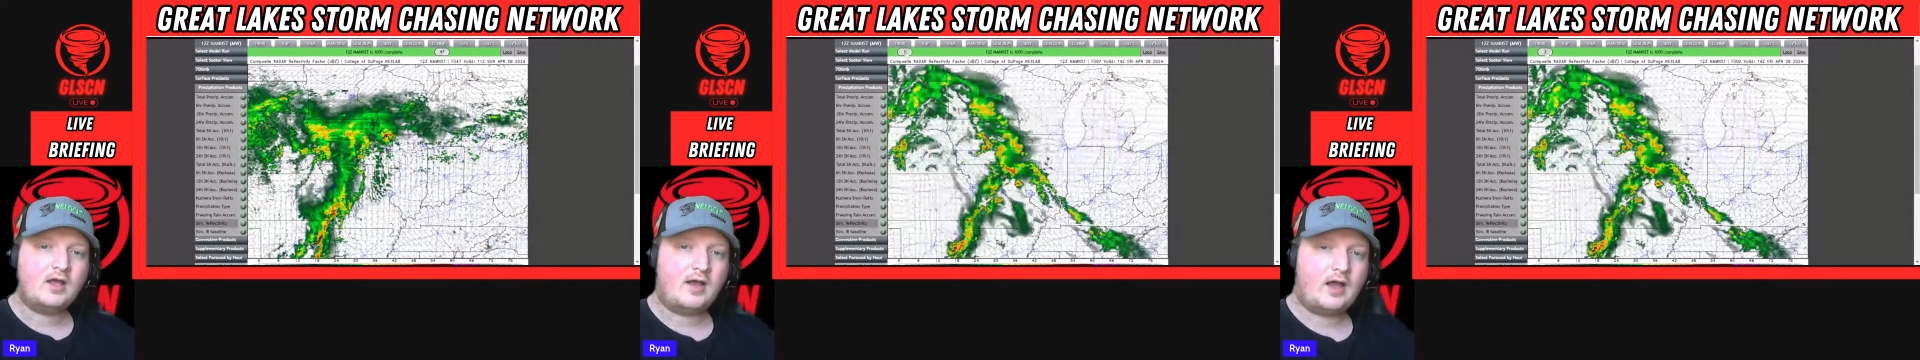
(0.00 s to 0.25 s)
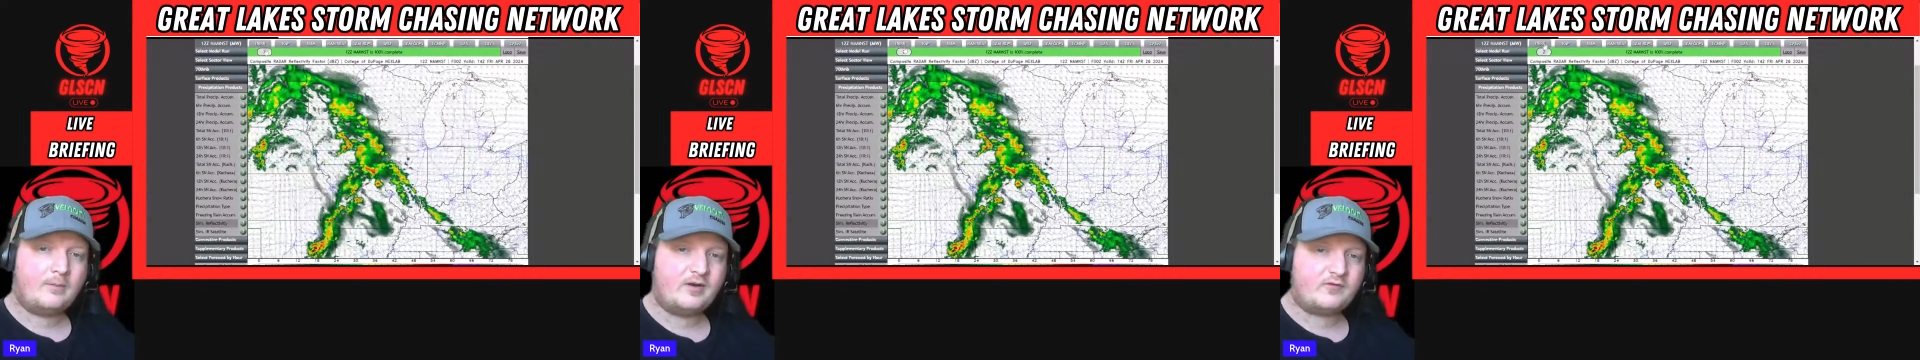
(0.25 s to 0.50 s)

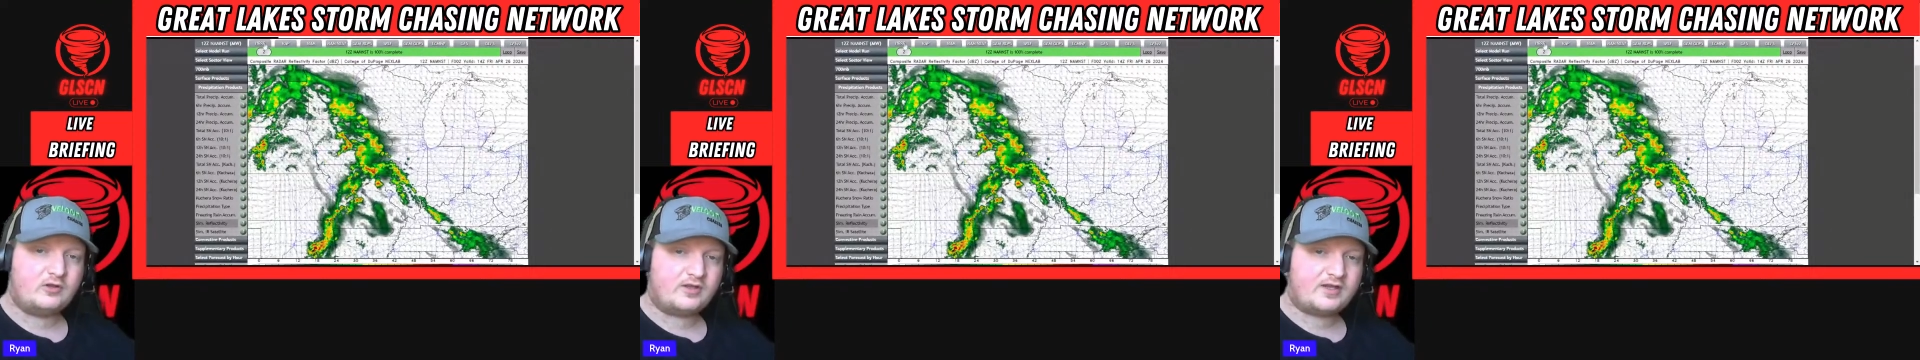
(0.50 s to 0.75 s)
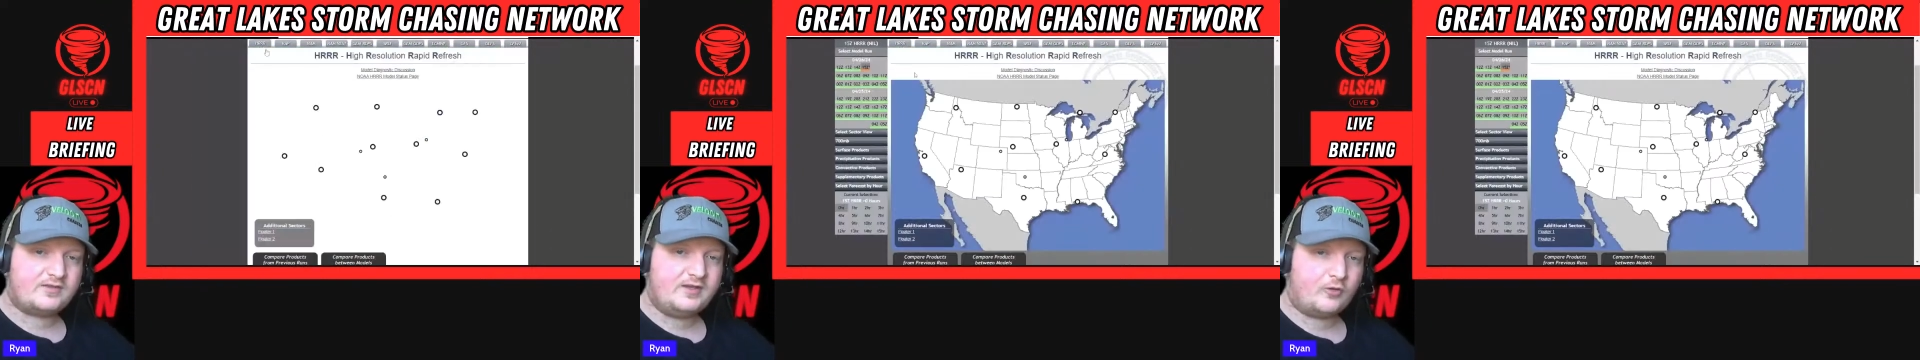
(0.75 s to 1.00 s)
but if we
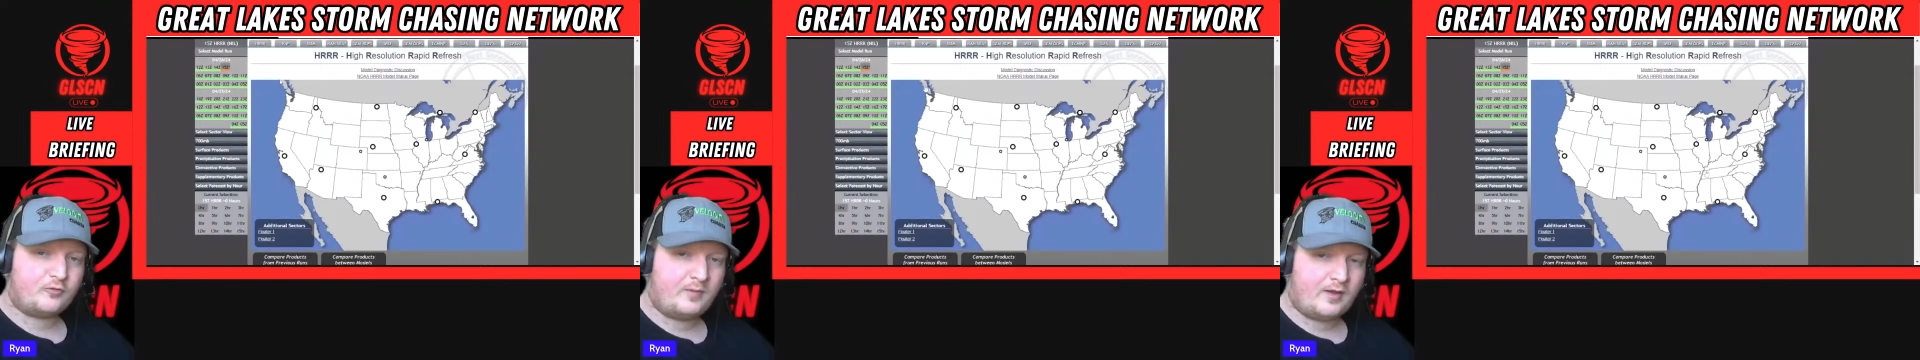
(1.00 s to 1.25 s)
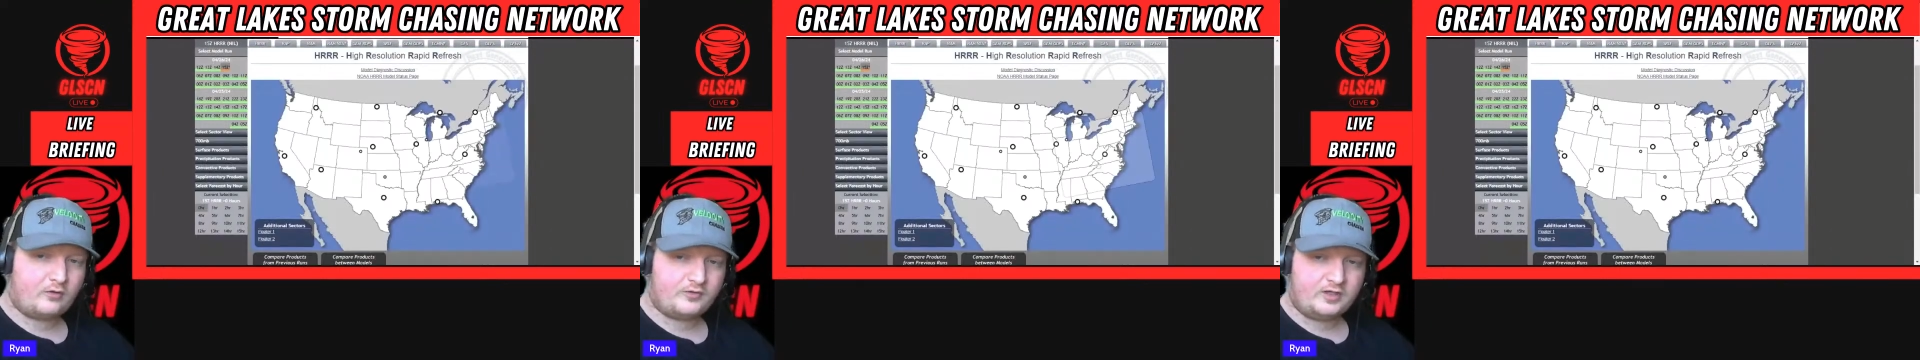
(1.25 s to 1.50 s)
look at the other
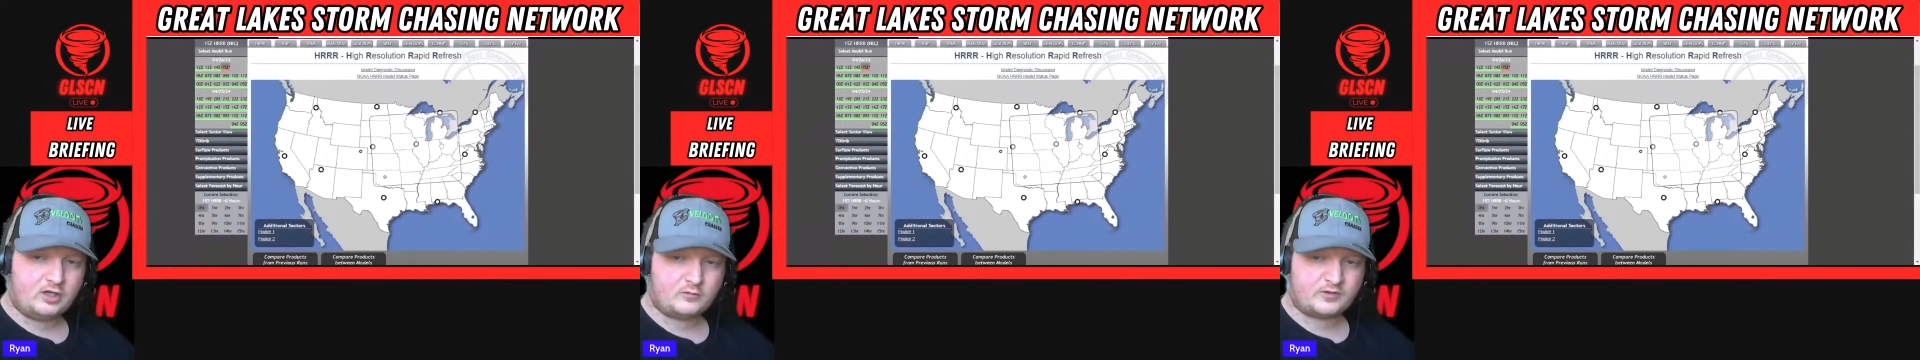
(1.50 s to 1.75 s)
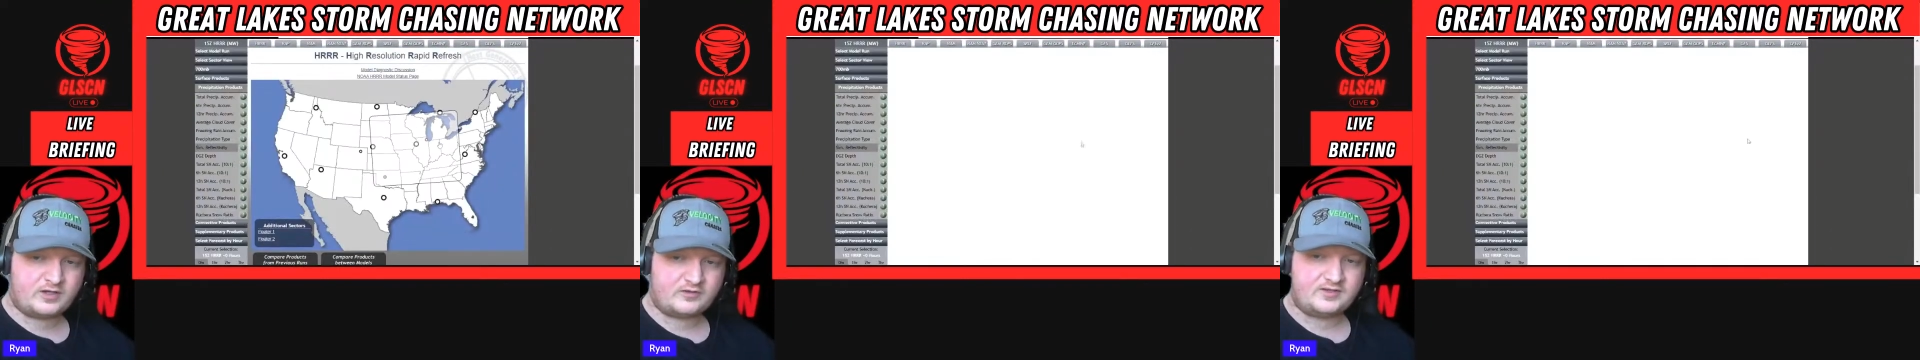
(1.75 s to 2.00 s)
model here, we're
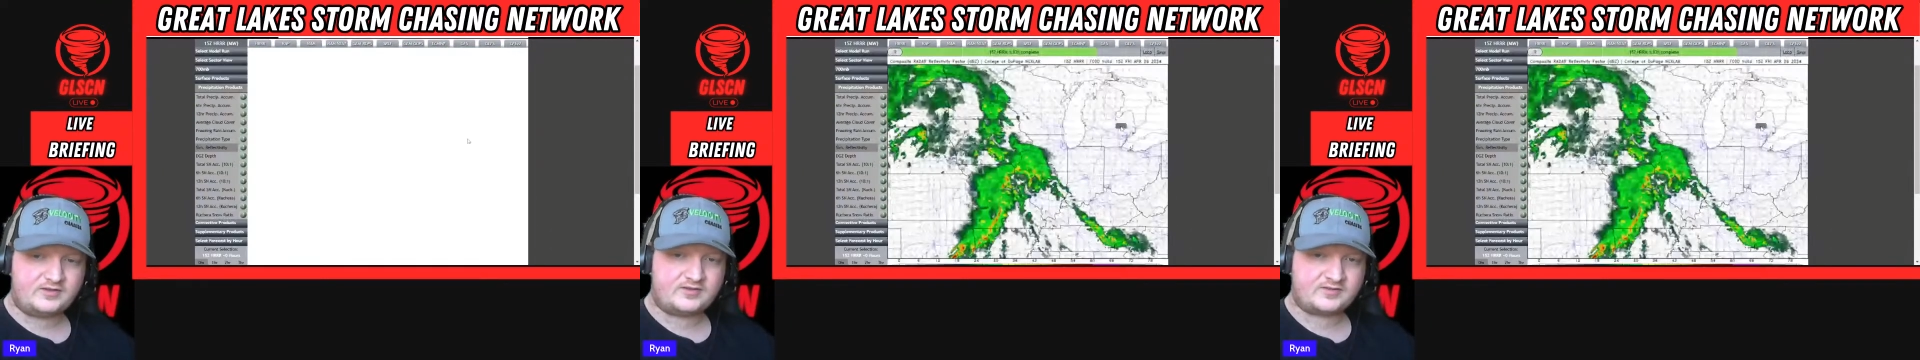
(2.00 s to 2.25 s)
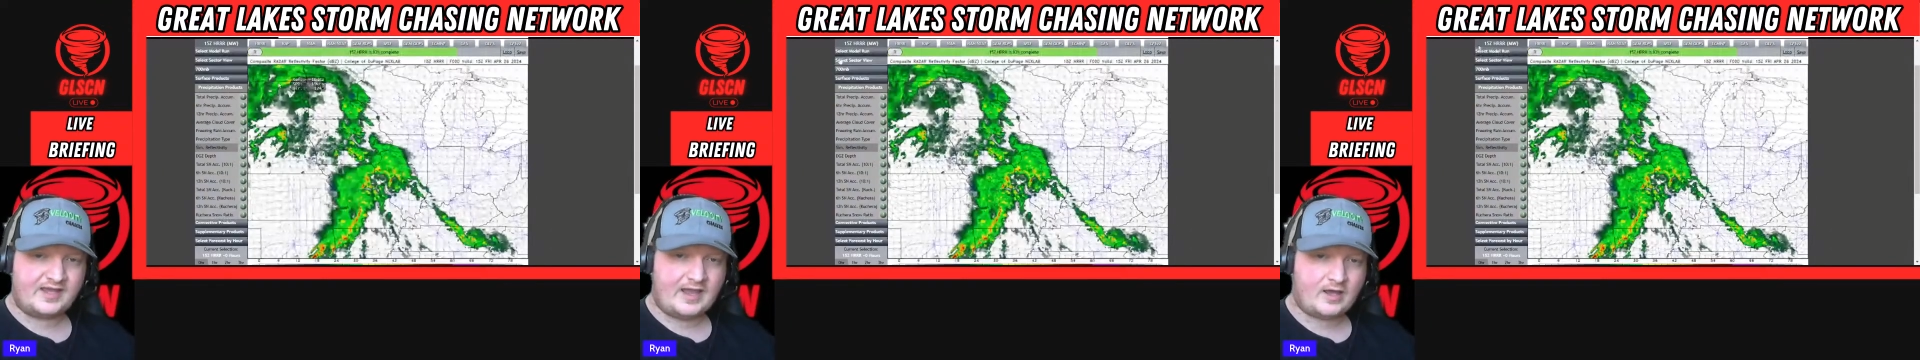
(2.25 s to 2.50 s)
going to see
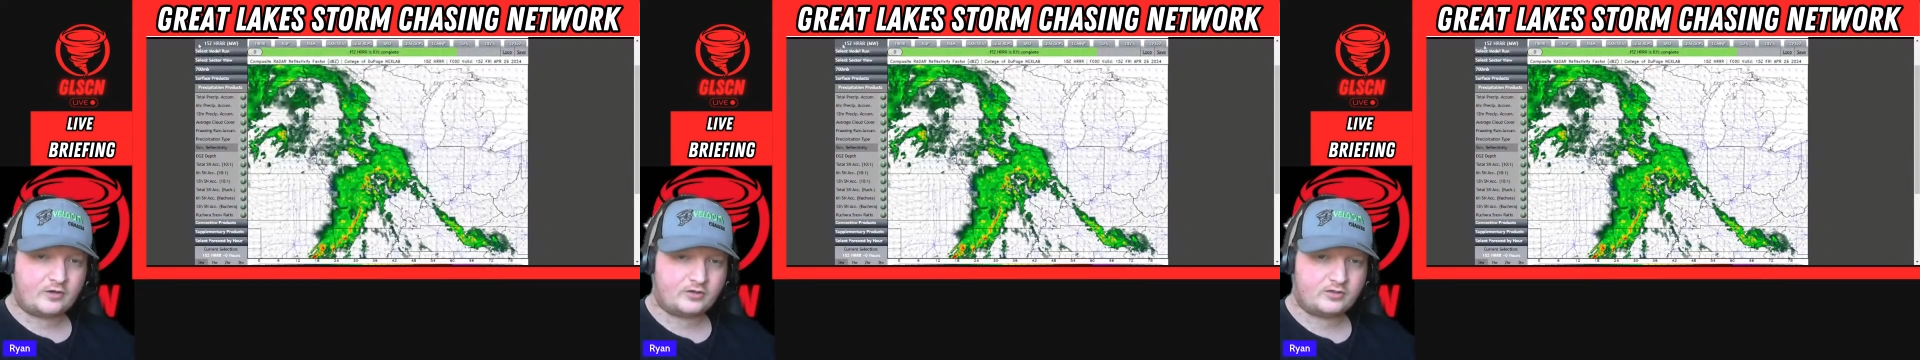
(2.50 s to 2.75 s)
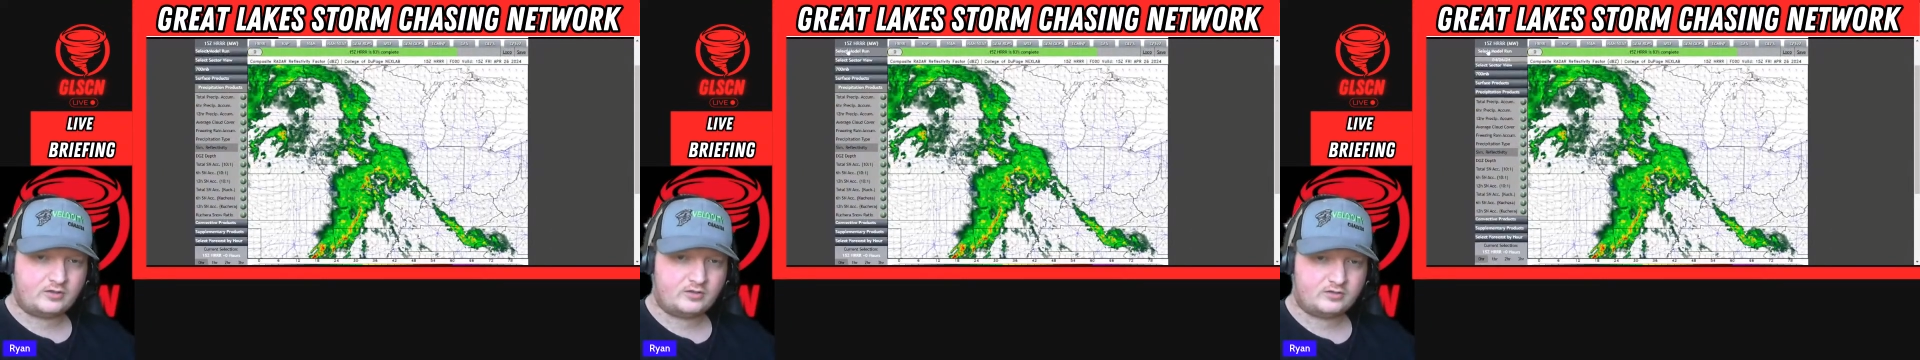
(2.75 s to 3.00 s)
scattered